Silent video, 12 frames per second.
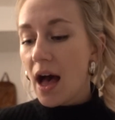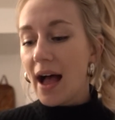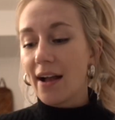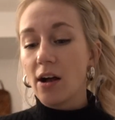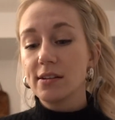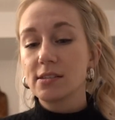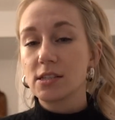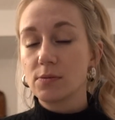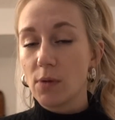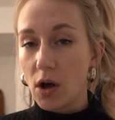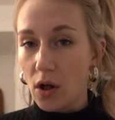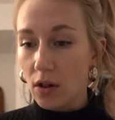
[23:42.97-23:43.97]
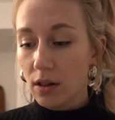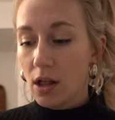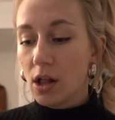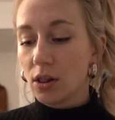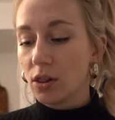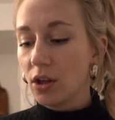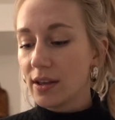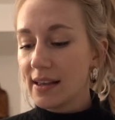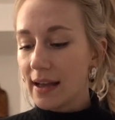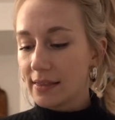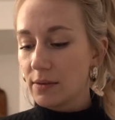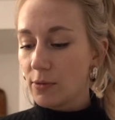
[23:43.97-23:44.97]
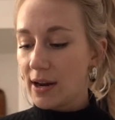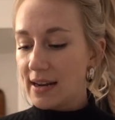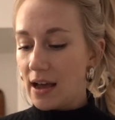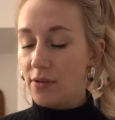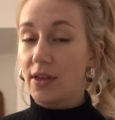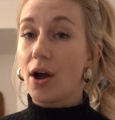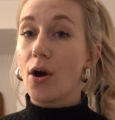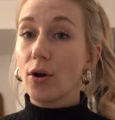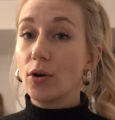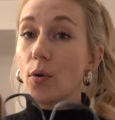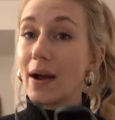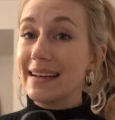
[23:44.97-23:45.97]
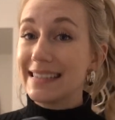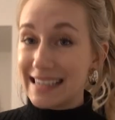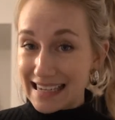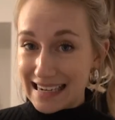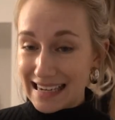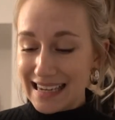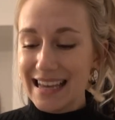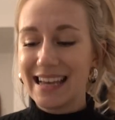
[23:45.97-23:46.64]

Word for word: I got small. Looking at them right now, they are quite teeny,